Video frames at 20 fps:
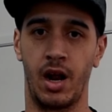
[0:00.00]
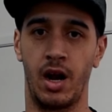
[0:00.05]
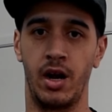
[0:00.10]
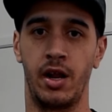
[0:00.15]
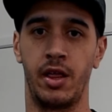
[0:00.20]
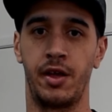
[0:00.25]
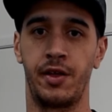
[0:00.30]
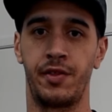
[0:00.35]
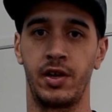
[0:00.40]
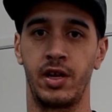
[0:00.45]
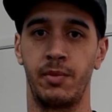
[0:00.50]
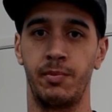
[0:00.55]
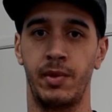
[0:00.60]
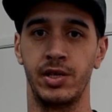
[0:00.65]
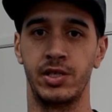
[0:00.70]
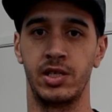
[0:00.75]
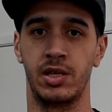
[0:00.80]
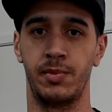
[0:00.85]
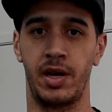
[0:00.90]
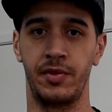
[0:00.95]
Another thing to
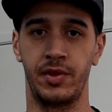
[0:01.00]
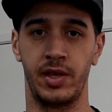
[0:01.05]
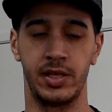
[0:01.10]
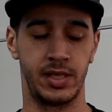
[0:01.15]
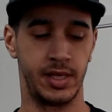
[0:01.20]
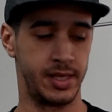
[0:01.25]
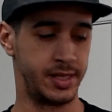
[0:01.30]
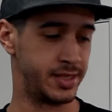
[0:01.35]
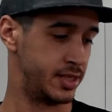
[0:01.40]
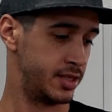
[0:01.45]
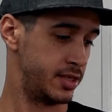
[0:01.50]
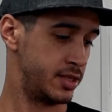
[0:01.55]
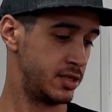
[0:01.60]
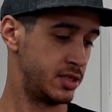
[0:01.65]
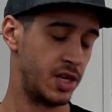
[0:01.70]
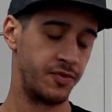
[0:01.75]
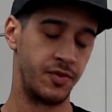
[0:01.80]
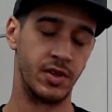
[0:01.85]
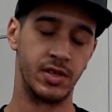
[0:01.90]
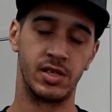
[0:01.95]
mention about this is the
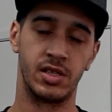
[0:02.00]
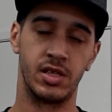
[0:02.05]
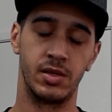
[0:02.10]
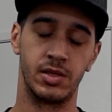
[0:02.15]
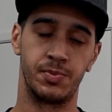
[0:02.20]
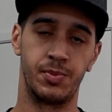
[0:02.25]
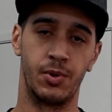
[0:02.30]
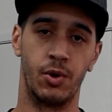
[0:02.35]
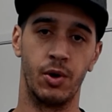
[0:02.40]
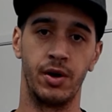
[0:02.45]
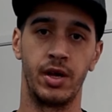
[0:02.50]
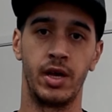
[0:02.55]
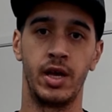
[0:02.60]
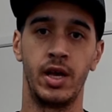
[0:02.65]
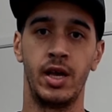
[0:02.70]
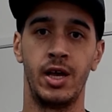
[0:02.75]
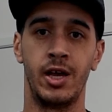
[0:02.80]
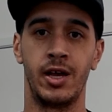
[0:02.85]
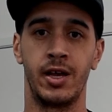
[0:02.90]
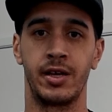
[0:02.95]
stiffness of this board.
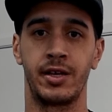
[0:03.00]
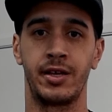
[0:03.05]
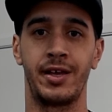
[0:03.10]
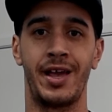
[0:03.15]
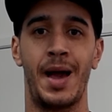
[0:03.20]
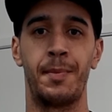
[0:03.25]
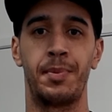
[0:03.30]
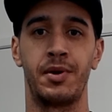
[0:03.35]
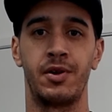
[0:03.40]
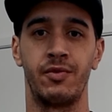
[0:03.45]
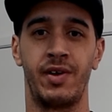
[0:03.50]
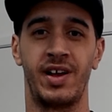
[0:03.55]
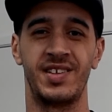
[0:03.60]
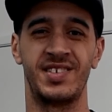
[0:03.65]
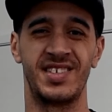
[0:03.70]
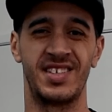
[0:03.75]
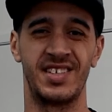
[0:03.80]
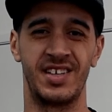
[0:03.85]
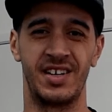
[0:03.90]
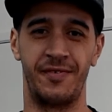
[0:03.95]
Capita rates
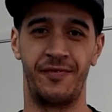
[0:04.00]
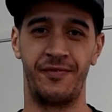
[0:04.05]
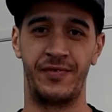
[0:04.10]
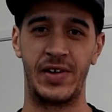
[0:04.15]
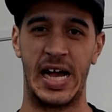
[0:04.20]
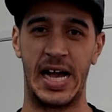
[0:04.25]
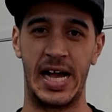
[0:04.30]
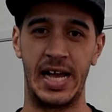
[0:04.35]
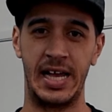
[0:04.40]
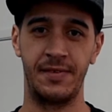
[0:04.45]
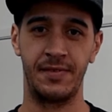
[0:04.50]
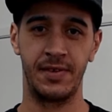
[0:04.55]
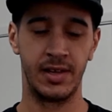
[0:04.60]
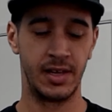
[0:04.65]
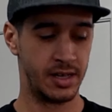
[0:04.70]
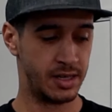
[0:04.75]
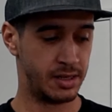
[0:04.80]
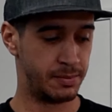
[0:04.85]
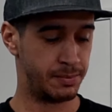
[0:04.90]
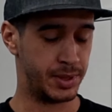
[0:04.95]
this at a 5,
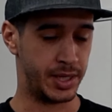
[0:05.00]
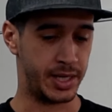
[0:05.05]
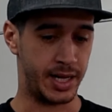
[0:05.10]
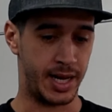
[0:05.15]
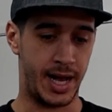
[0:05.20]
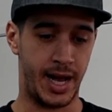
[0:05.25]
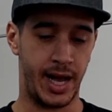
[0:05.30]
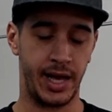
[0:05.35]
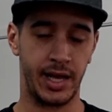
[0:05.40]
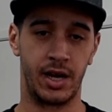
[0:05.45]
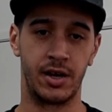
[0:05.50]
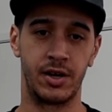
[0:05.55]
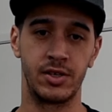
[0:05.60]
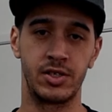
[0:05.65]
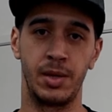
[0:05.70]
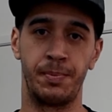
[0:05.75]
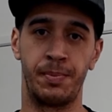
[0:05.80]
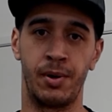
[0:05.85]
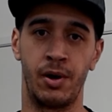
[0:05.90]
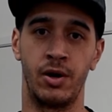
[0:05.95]
but I
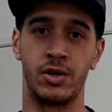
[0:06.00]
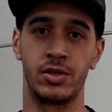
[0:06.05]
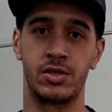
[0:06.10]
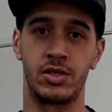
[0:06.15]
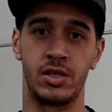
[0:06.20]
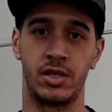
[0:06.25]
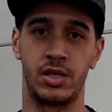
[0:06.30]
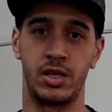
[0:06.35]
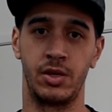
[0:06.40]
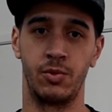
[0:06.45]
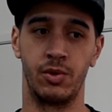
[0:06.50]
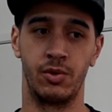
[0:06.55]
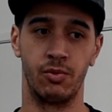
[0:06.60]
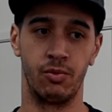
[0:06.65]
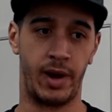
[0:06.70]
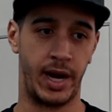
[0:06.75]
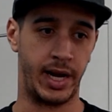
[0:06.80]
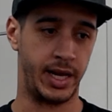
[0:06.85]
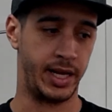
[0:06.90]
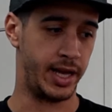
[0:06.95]
honestly personally would
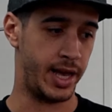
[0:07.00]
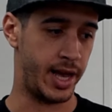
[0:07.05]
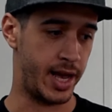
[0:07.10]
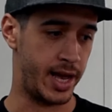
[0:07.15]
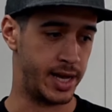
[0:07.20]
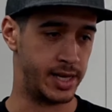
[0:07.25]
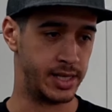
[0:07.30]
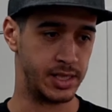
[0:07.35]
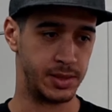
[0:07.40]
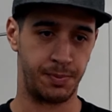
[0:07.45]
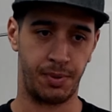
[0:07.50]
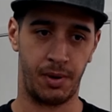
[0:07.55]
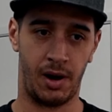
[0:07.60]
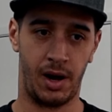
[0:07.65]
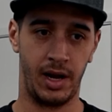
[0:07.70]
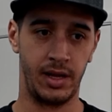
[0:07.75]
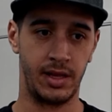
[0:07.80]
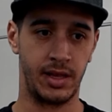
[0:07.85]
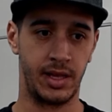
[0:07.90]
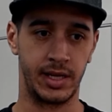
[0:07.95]
rate it as
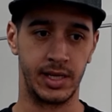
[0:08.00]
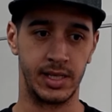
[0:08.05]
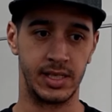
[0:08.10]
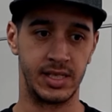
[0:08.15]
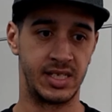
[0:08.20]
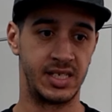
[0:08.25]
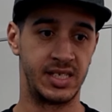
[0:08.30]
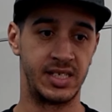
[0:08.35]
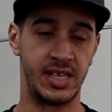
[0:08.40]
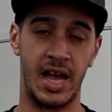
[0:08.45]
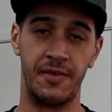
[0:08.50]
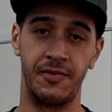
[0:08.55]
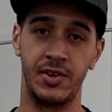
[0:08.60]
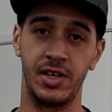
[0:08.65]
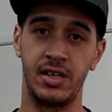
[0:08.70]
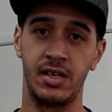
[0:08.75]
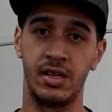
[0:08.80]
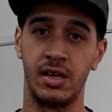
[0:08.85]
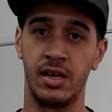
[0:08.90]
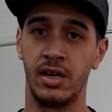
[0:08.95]
probably like a
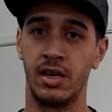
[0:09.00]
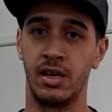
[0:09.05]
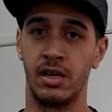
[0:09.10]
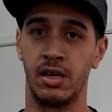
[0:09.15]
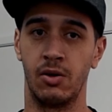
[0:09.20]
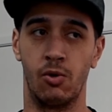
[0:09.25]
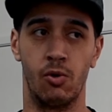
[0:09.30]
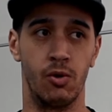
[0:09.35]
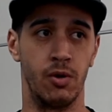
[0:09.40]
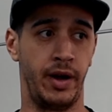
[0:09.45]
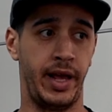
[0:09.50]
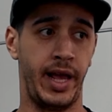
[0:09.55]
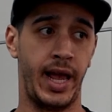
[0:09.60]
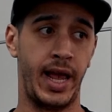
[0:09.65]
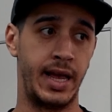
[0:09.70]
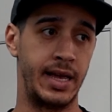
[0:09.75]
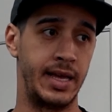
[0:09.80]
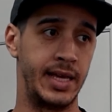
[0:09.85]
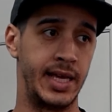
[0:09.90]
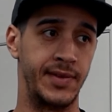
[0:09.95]
7 or an 8
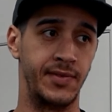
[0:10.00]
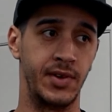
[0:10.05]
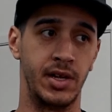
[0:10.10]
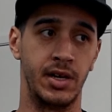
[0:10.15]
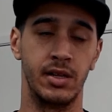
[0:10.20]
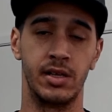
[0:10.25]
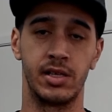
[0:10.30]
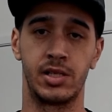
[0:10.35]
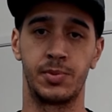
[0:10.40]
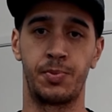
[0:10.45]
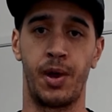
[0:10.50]
even. This is